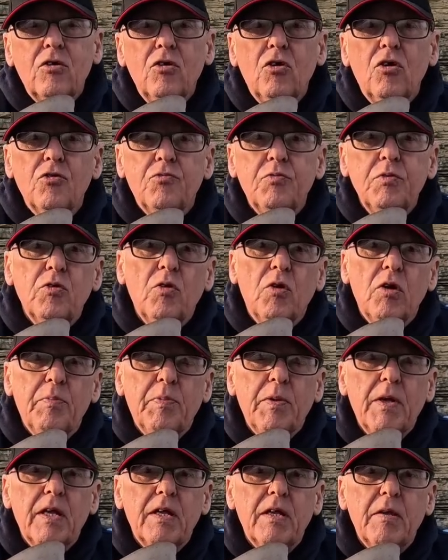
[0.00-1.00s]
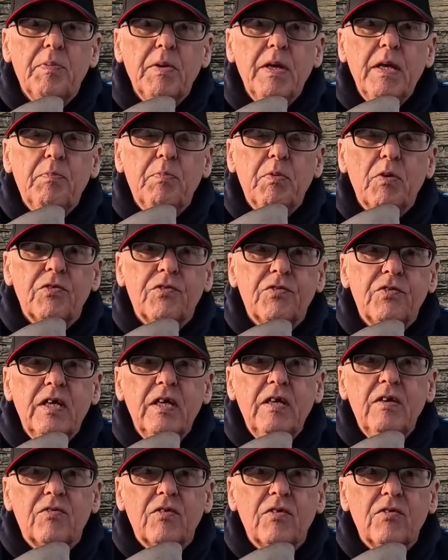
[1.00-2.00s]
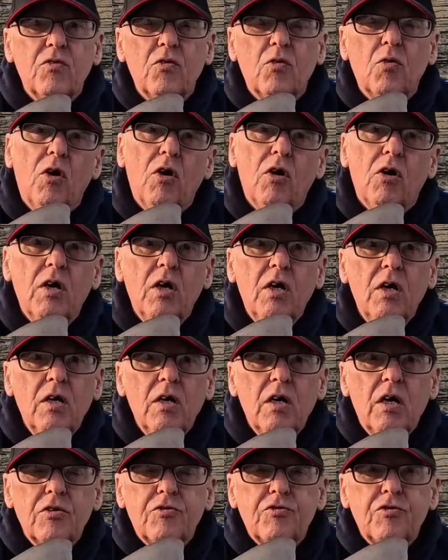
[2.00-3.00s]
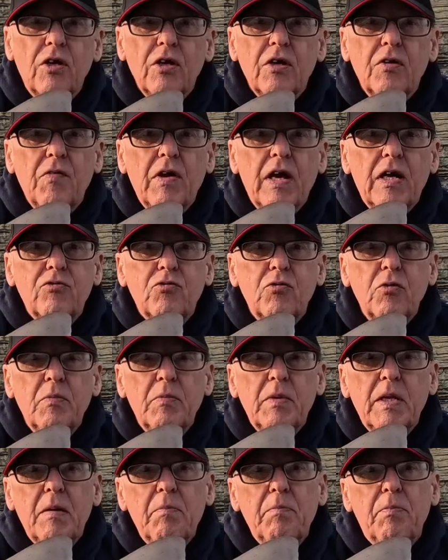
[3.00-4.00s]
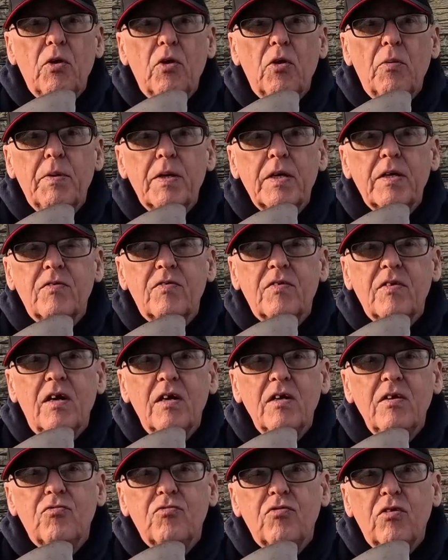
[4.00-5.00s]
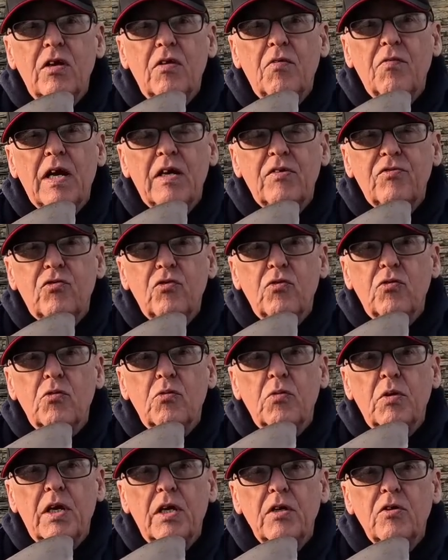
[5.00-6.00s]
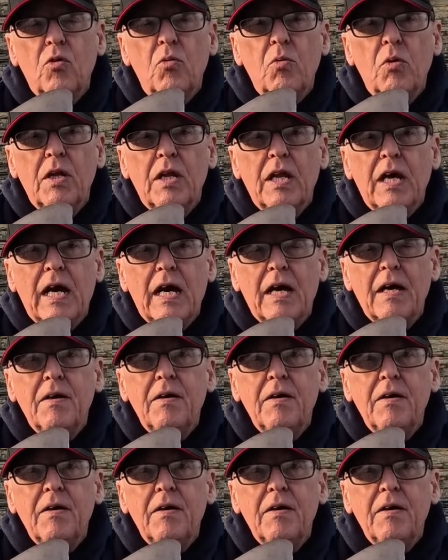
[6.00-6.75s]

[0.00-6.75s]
of course, we don't want to put other people sees us and go, oh, I'll try and rescue him, and then poor buggers dies trying to rescue you, and I don't want that. Or they copy